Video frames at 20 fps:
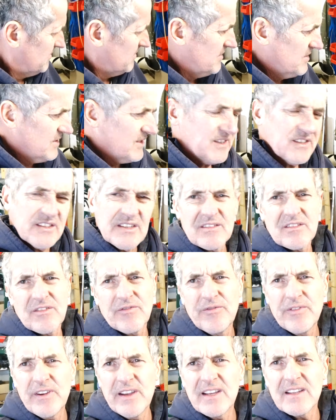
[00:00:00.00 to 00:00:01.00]
It didn't seem to
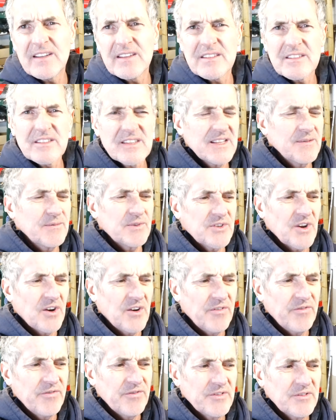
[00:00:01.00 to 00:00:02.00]
fit. Something was
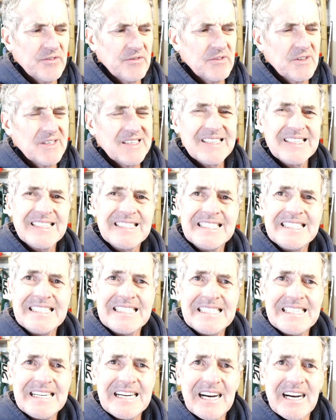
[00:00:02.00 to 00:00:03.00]
off.
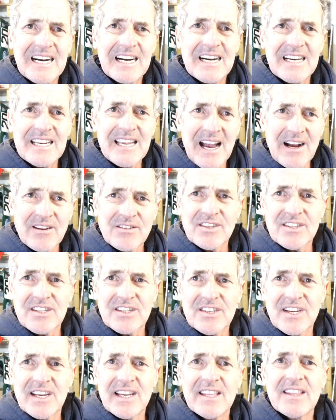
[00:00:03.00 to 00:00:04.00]
Counted the
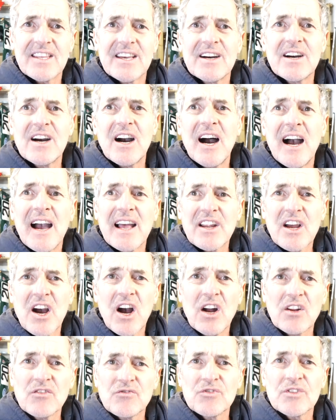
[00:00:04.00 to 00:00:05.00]
teeth. I had
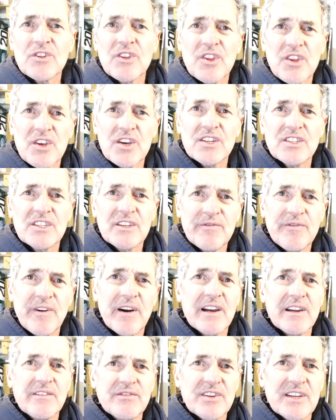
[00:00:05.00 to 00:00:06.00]

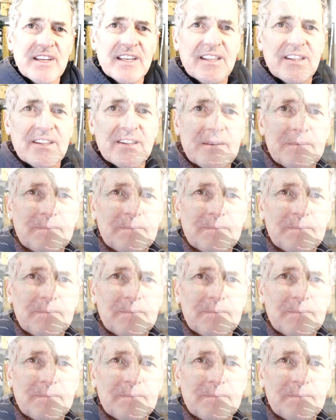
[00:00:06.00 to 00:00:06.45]
135 teeth.